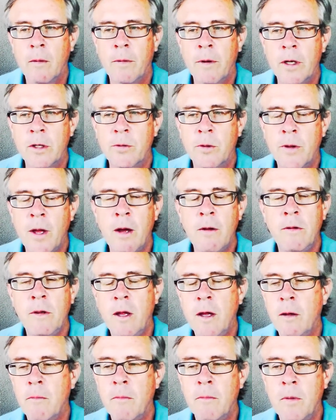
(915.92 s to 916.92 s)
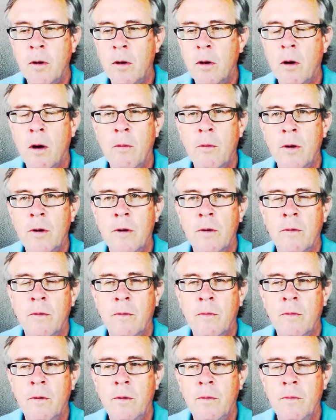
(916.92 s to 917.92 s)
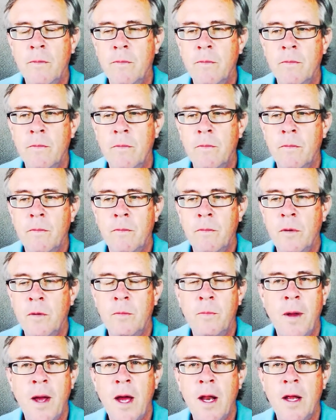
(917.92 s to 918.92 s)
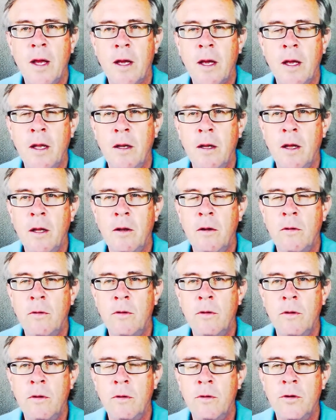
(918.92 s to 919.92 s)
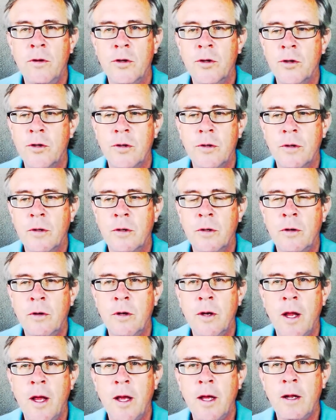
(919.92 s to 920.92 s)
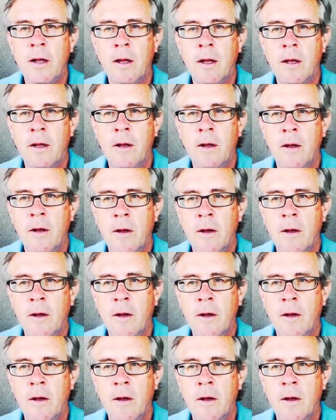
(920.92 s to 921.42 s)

Because without them, you know, I would, would you'd panic and, and you, you just couldn't handle it.